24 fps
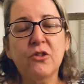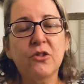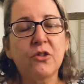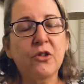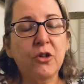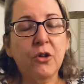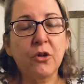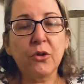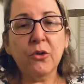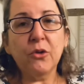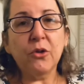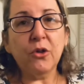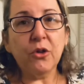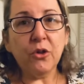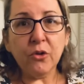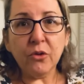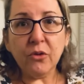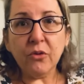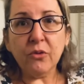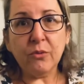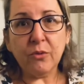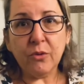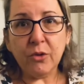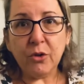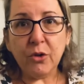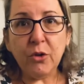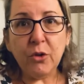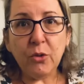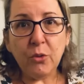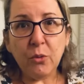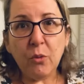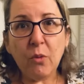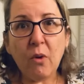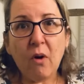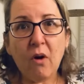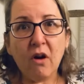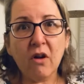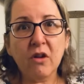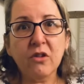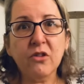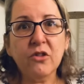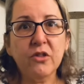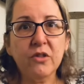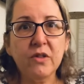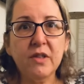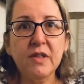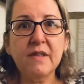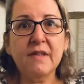You are
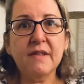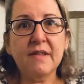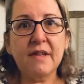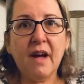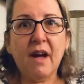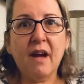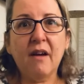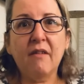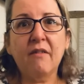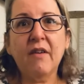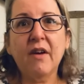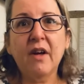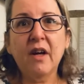to the staff